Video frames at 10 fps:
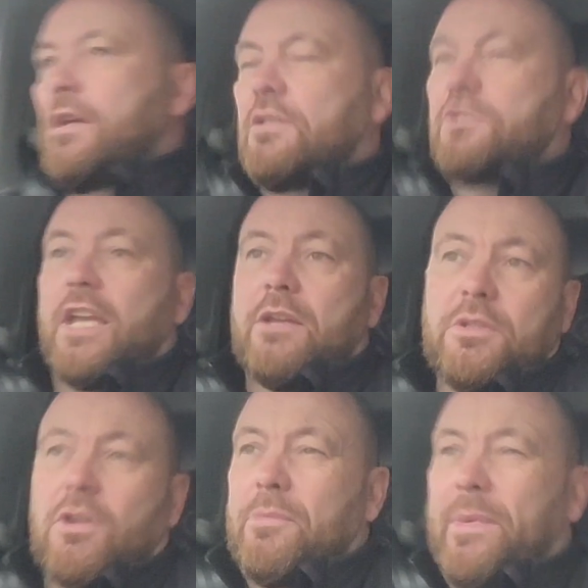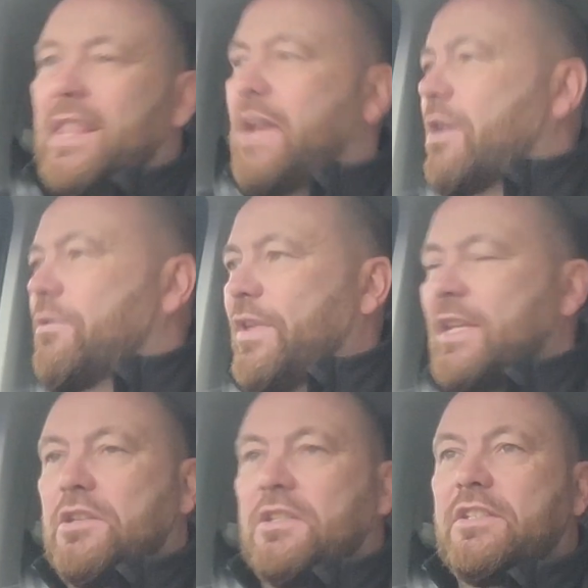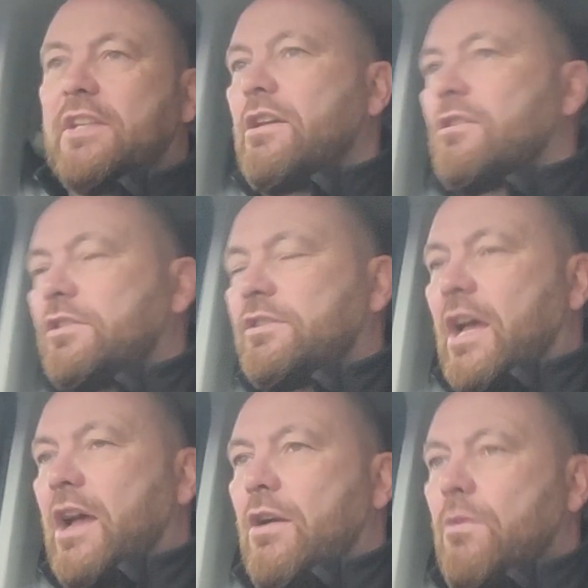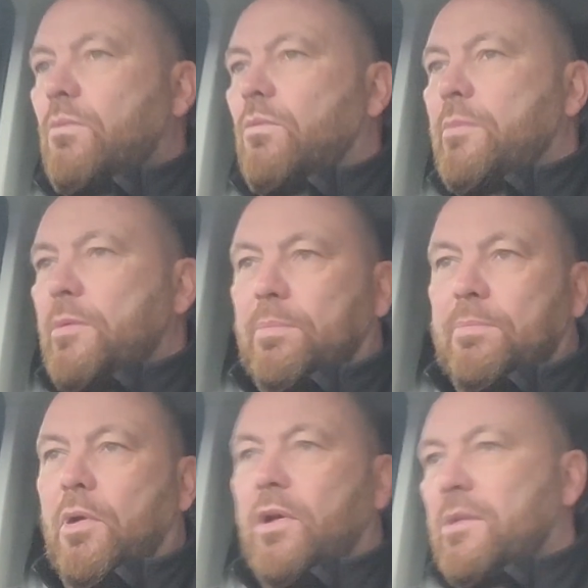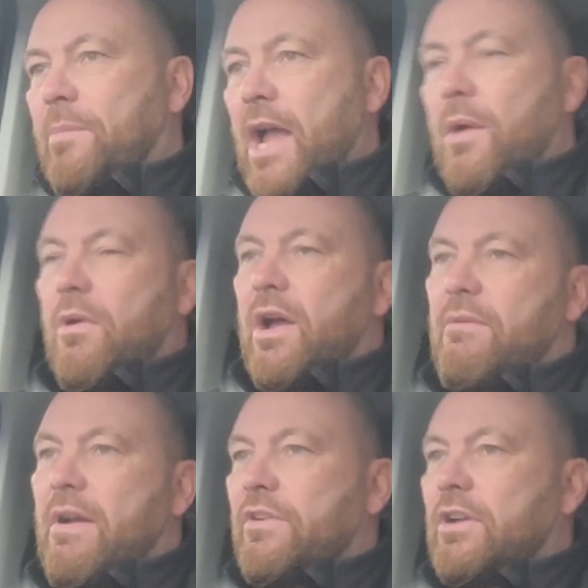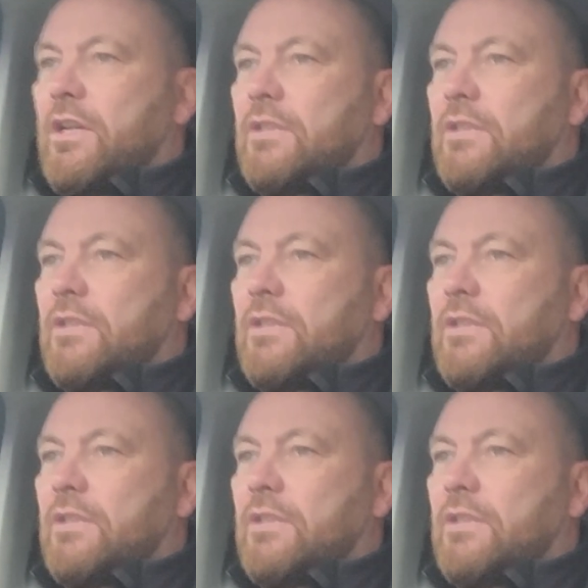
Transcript: Jacob's not going to be there, I don't think, to see us, so we'll be putting the bike wherever